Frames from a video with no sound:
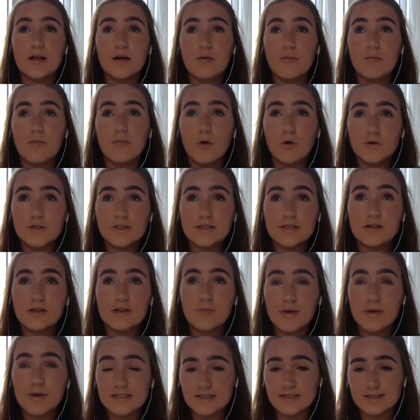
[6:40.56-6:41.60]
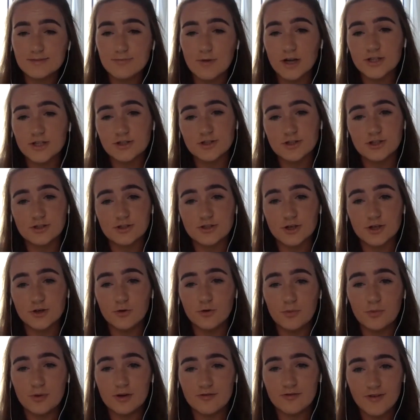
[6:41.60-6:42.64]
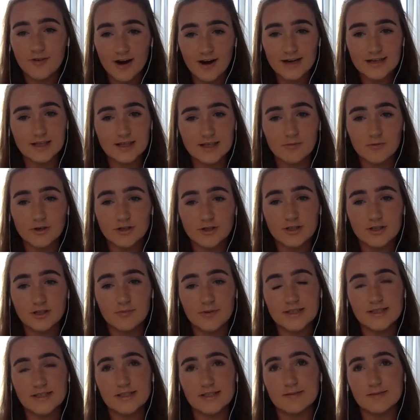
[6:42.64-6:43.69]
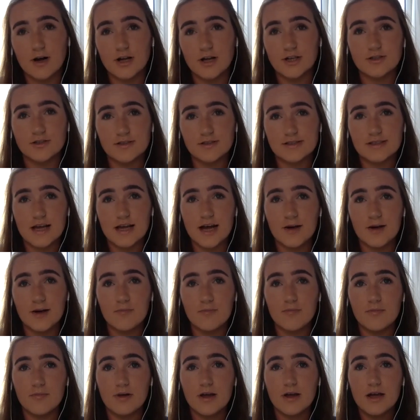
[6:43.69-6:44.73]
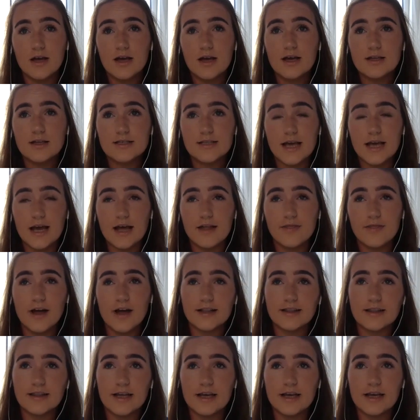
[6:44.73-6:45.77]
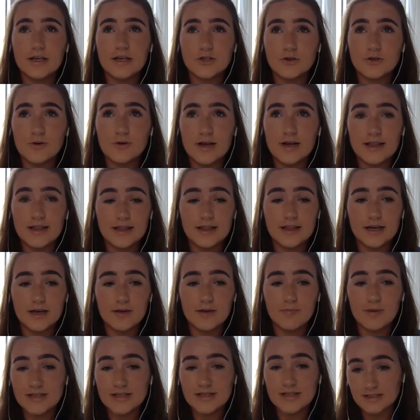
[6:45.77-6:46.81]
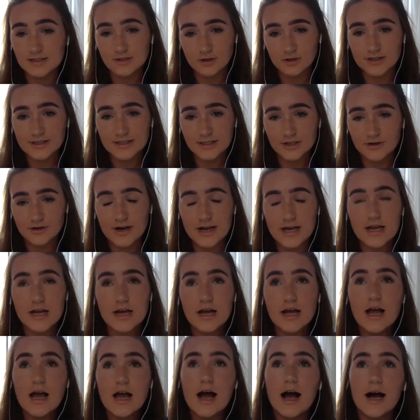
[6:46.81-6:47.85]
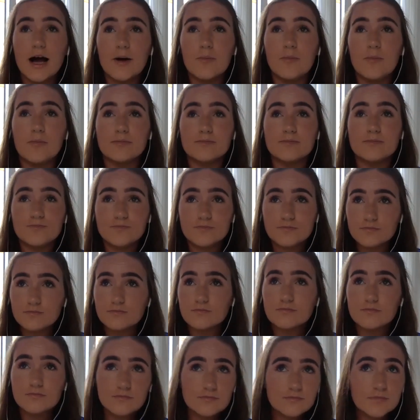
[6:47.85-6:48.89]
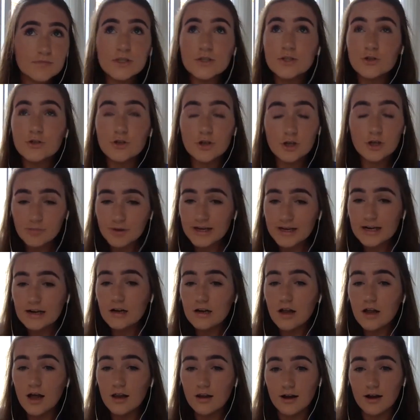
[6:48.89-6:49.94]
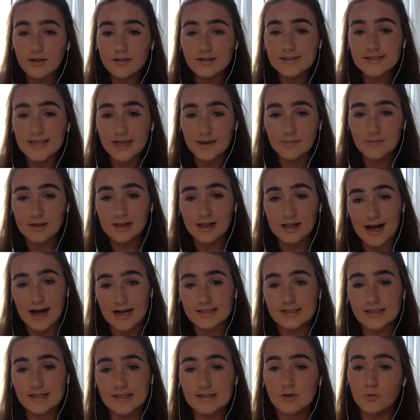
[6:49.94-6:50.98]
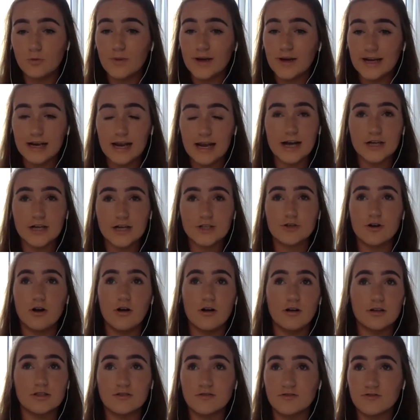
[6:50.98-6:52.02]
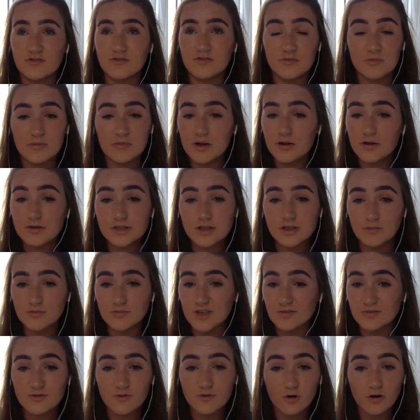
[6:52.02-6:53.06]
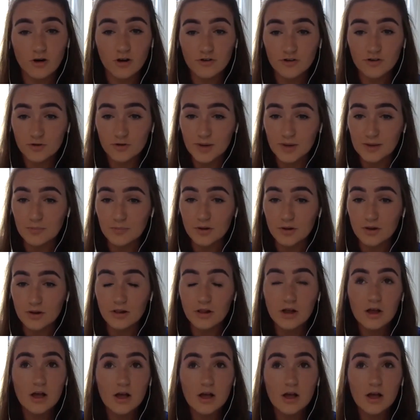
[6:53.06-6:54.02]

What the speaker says: Most of the business modules you'll do will be very similar to the business modules that they do in the business studies degree. You could be in a lot of the same classes, so big lecture halls of sometimes 400 people